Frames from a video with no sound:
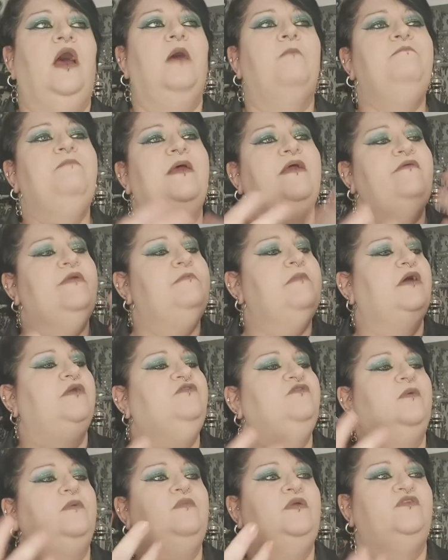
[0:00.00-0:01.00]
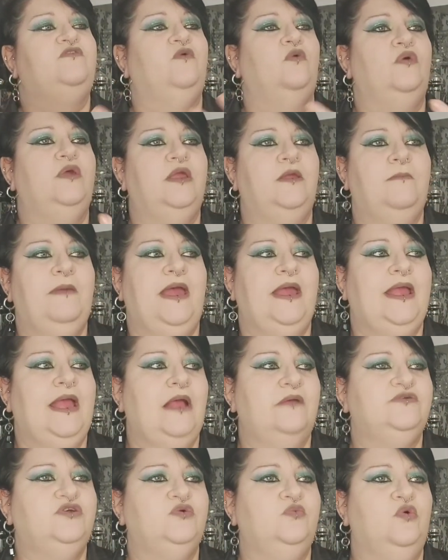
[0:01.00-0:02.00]
And bear in mind, when we're talking about a
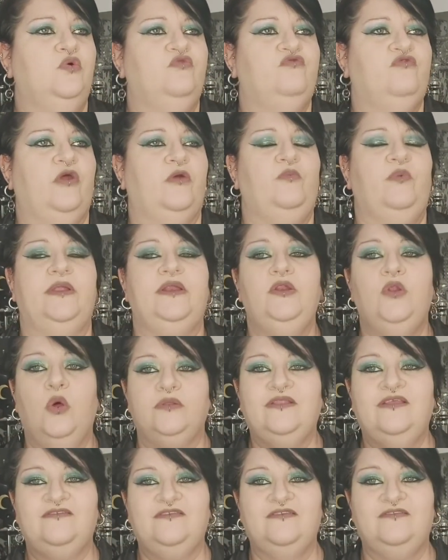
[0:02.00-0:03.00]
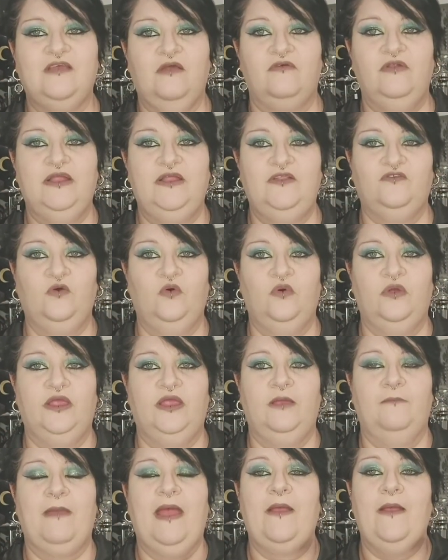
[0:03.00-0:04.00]
capsule wardrobe, we're not necessarily
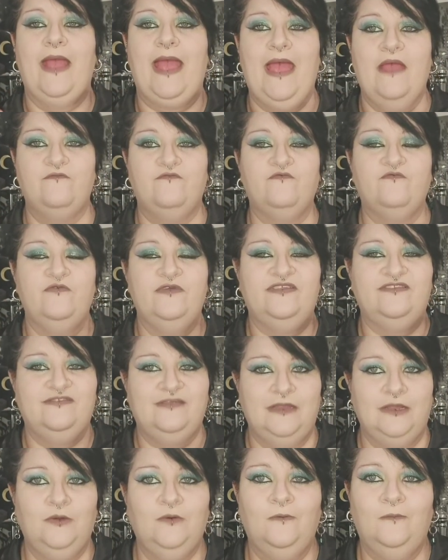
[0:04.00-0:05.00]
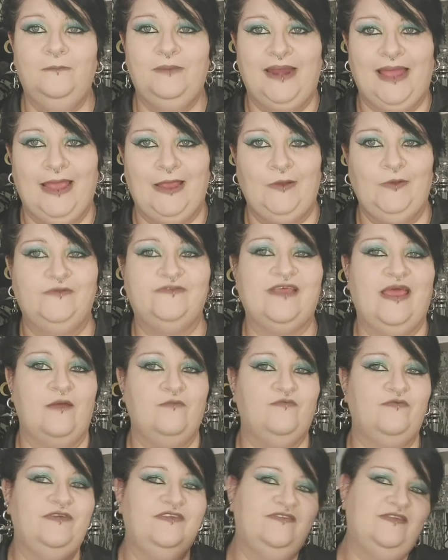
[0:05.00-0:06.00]
talking about every single blouse,
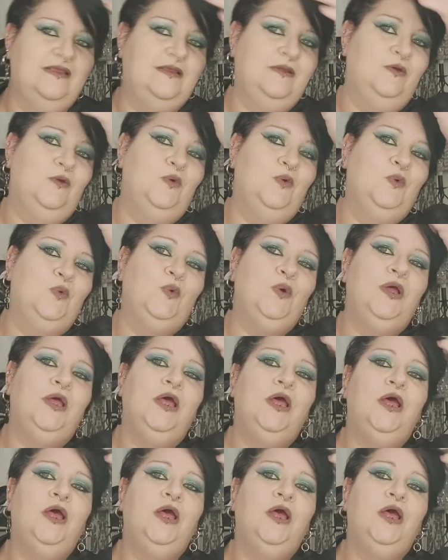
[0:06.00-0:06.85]
every single